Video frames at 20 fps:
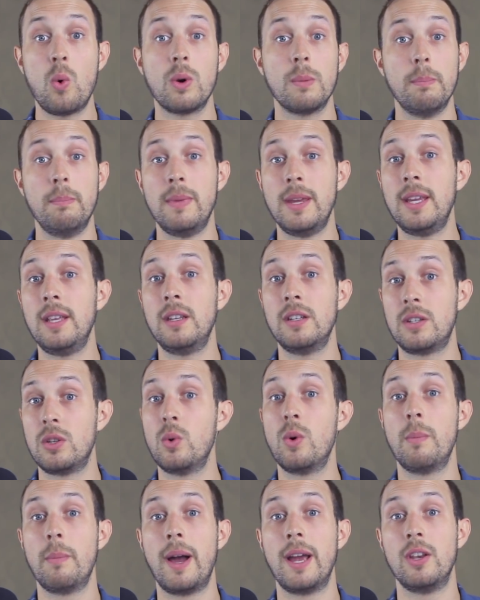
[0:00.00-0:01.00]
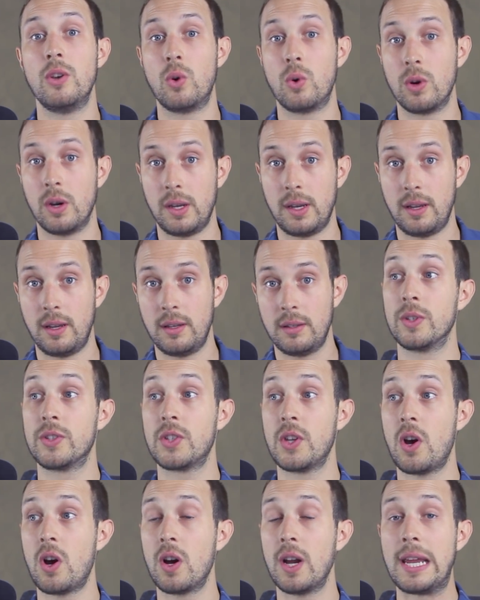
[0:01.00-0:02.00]
or mean to a minority. Well,
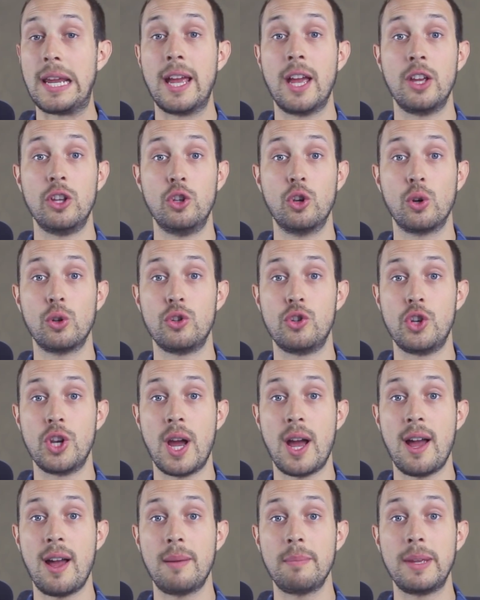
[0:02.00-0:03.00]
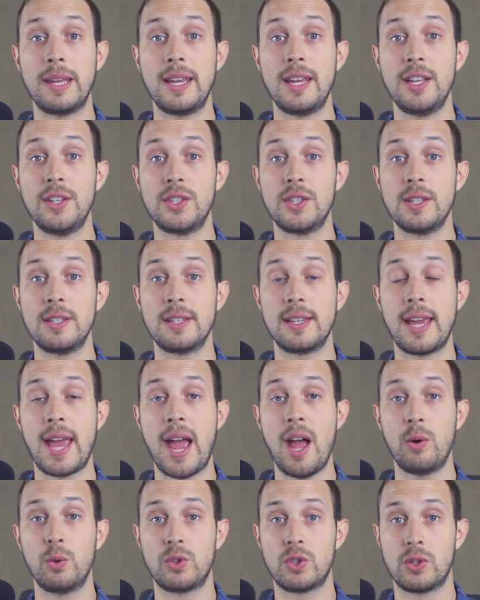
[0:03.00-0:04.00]
sorry, your job isn't
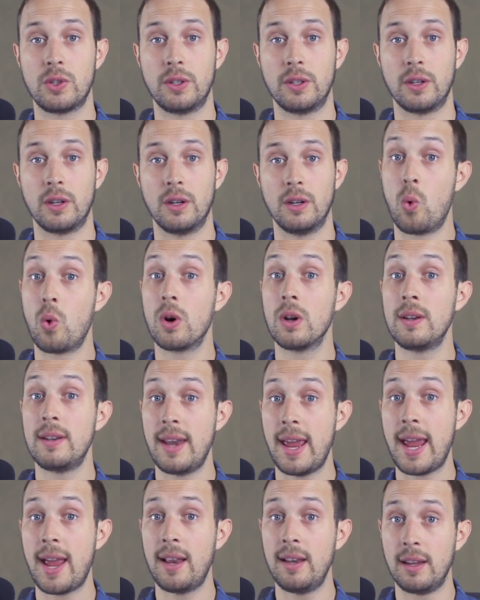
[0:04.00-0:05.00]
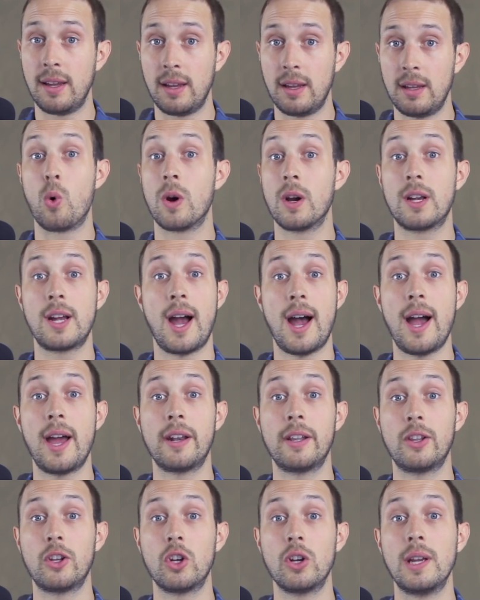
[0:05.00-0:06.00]
counselor or nanny or
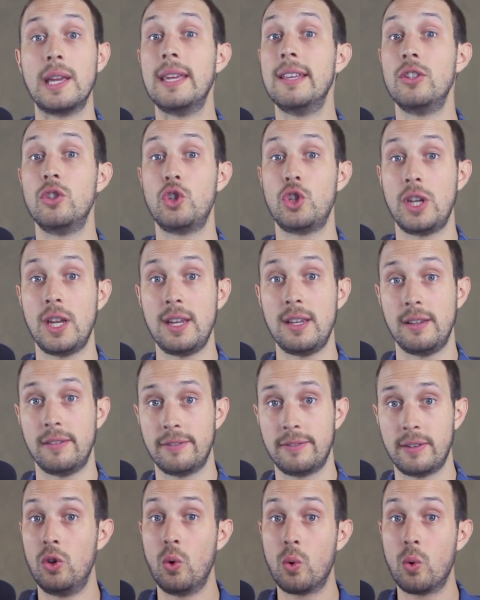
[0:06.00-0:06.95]
coddler in chief.